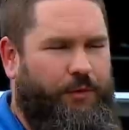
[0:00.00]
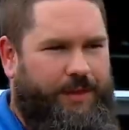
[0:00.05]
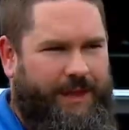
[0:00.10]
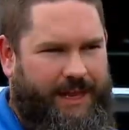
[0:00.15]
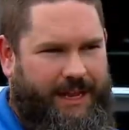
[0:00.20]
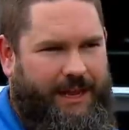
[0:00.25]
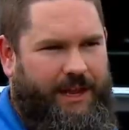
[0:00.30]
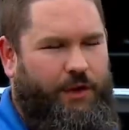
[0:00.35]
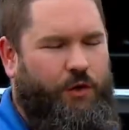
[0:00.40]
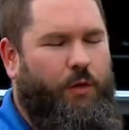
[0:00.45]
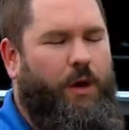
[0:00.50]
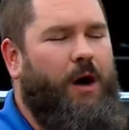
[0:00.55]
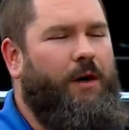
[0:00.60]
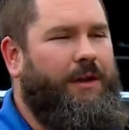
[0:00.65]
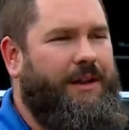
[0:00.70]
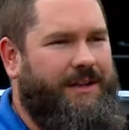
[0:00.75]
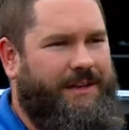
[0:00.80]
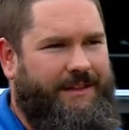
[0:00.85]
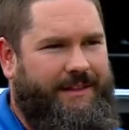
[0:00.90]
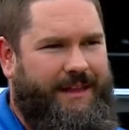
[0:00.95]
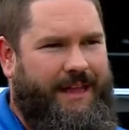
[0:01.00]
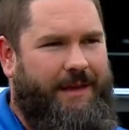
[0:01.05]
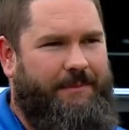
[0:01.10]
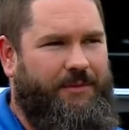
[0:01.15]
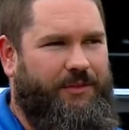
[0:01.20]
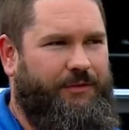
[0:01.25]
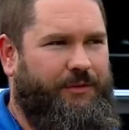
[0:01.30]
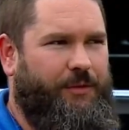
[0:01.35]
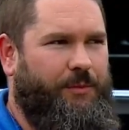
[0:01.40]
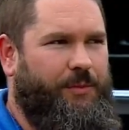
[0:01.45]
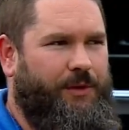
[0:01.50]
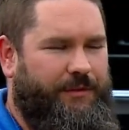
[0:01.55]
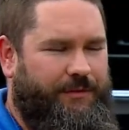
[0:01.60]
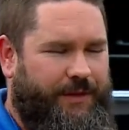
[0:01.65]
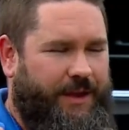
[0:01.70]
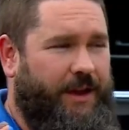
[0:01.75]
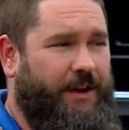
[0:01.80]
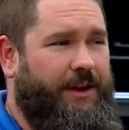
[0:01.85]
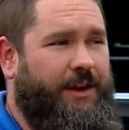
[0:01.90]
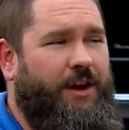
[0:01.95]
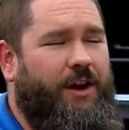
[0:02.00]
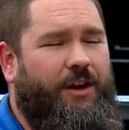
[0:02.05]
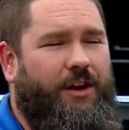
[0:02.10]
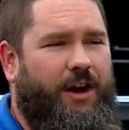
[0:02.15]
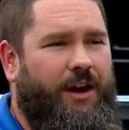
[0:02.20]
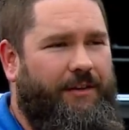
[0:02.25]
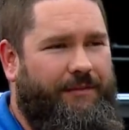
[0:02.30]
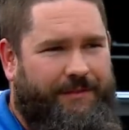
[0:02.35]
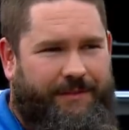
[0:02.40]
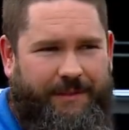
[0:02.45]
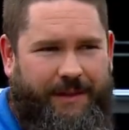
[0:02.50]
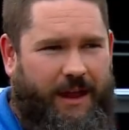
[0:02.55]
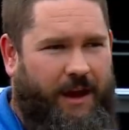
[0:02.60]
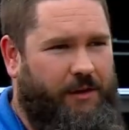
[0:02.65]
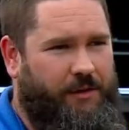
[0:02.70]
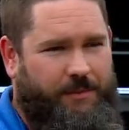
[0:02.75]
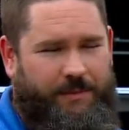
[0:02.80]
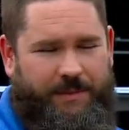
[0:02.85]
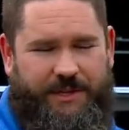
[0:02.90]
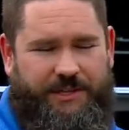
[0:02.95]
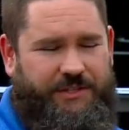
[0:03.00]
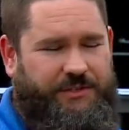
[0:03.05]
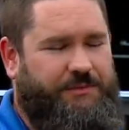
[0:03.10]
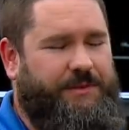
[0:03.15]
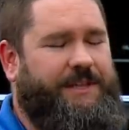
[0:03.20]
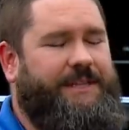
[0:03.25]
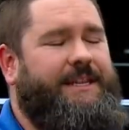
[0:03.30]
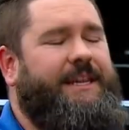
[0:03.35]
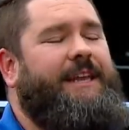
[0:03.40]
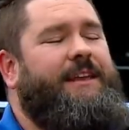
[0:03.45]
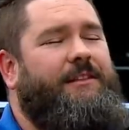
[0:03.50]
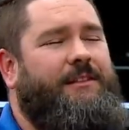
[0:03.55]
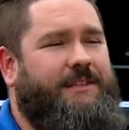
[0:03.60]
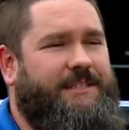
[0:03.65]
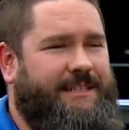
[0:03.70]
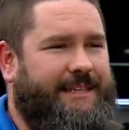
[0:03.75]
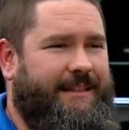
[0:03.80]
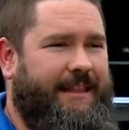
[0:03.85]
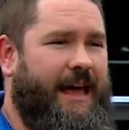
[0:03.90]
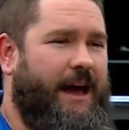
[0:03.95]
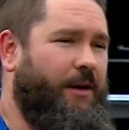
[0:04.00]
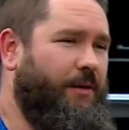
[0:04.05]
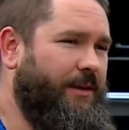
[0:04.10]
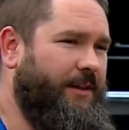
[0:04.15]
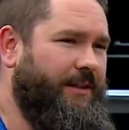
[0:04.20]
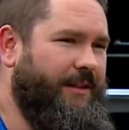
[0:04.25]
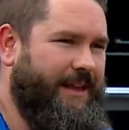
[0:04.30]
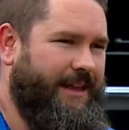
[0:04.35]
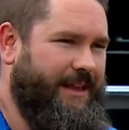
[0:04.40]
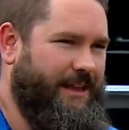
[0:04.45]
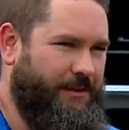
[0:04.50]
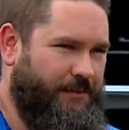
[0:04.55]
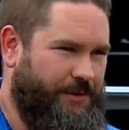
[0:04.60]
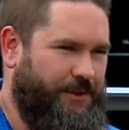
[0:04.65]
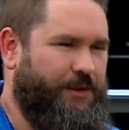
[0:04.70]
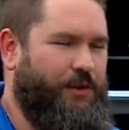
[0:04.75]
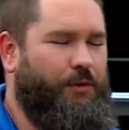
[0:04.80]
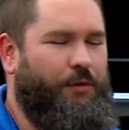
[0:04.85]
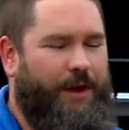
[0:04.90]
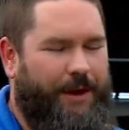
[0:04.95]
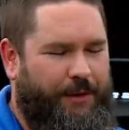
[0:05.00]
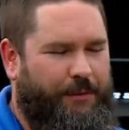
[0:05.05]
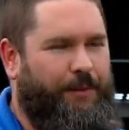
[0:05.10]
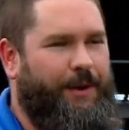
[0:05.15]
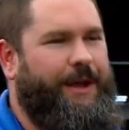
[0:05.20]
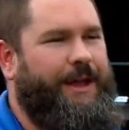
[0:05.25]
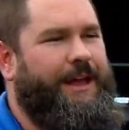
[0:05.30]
they go out into the atmosphere. But if they are cut off, the car would be just ridiculously loud, like you would know right away